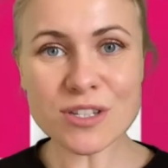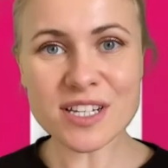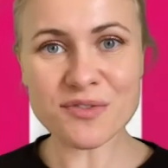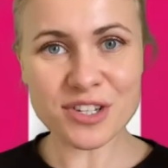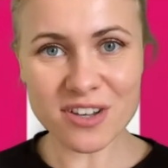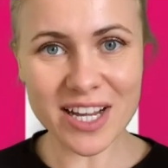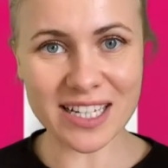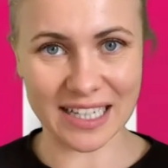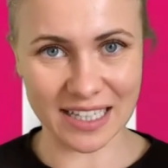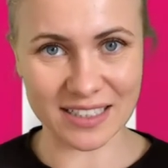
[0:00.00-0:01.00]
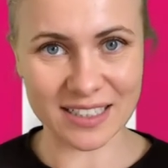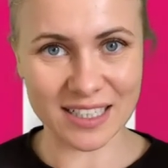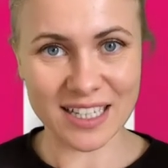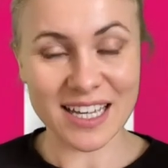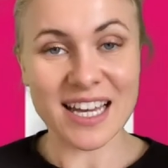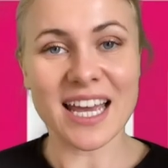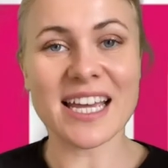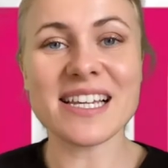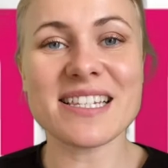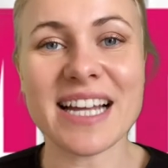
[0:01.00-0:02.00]
is recycling? It
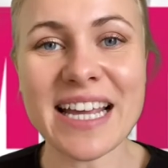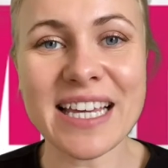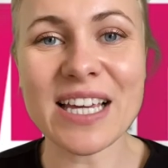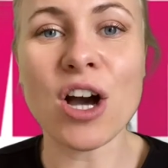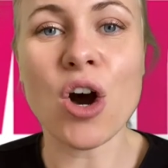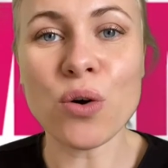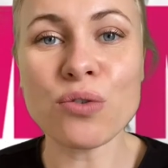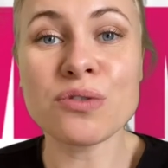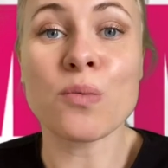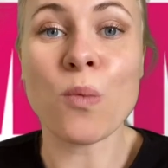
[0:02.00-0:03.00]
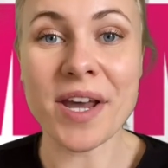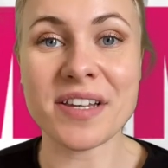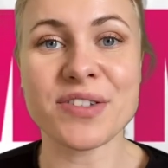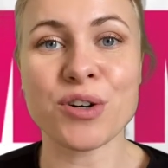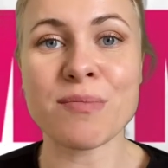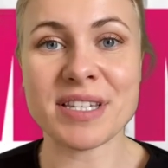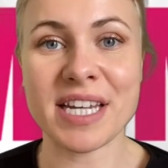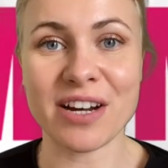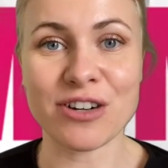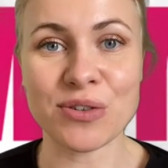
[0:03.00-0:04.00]
is taking old waste or
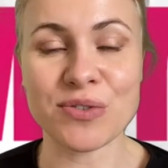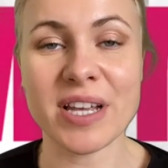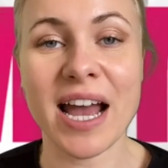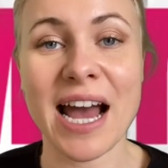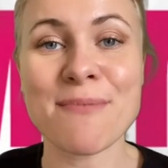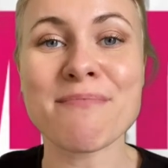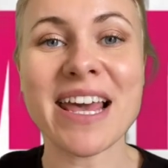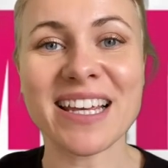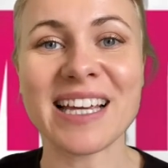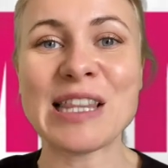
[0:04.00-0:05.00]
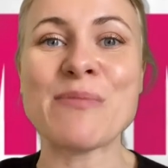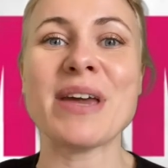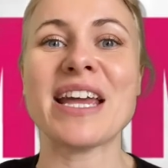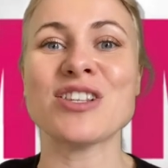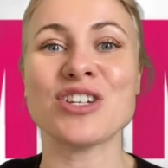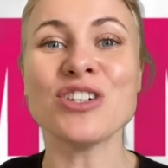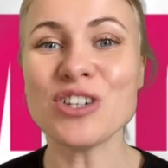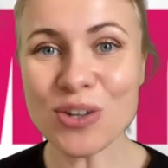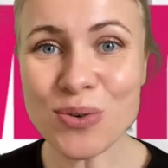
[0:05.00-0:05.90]
materials and making them into new